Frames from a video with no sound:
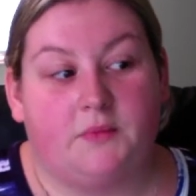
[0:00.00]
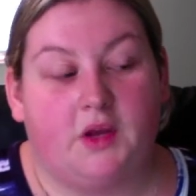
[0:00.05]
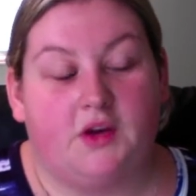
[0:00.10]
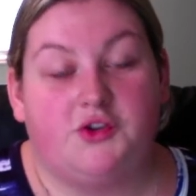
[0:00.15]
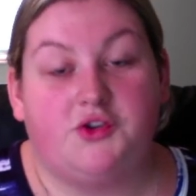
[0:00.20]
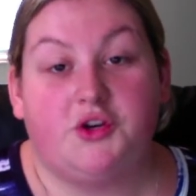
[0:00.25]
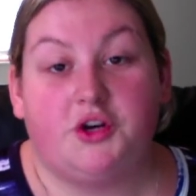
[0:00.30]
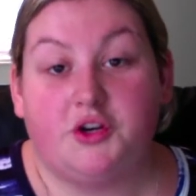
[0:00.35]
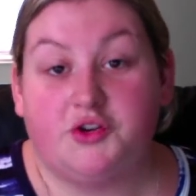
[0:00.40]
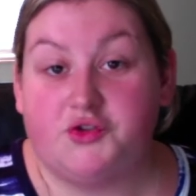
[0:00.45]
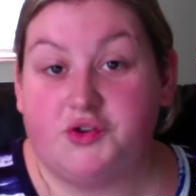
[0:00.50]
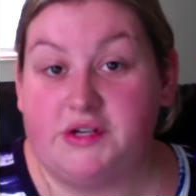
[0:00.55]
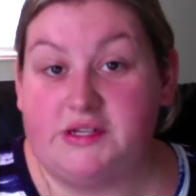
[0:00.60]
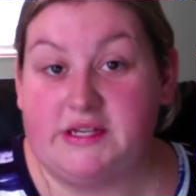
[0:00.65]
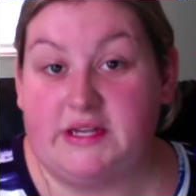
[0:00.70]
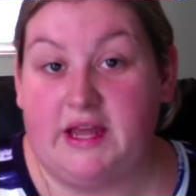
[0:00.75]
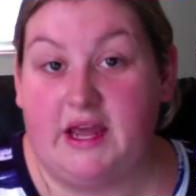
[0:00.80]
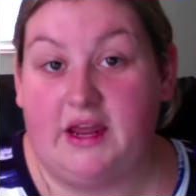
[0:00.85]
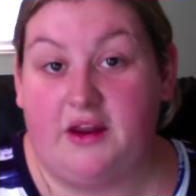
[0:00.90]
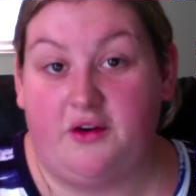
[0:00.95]
surgery
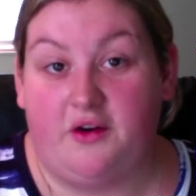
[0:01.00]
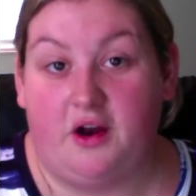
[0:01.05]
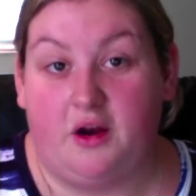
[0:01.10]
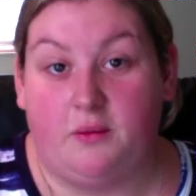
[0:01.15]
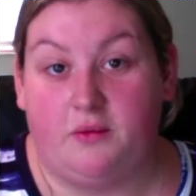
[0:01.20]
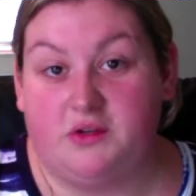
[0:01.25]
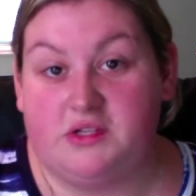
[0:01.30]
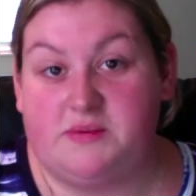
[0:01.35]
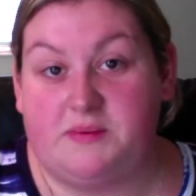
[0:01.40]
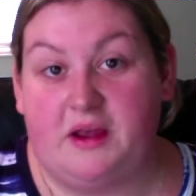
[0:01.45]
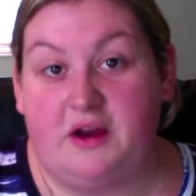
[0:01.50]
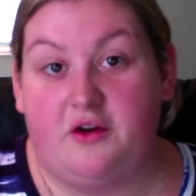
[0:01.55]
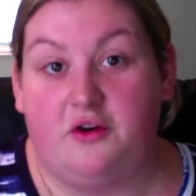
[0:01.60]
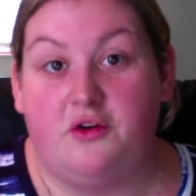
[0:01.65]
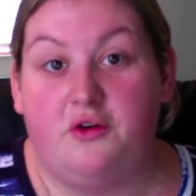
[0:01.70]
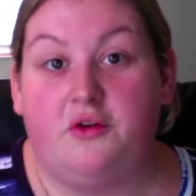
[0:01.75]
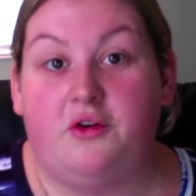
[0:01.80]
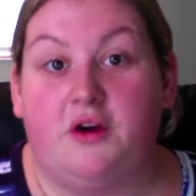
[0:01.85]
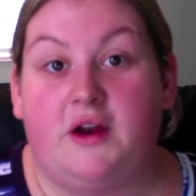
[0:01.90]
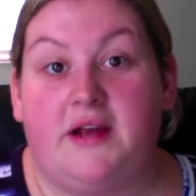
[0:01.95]
to get your animal spayed or
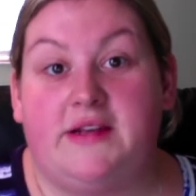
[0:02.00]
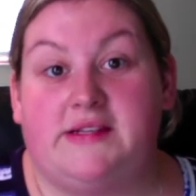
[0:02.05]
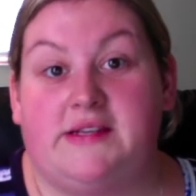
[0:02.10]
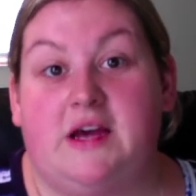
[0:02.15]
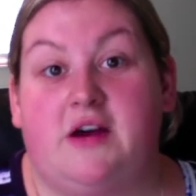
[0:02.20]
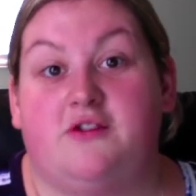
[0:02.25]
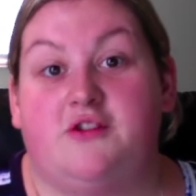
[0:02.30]
neutered has now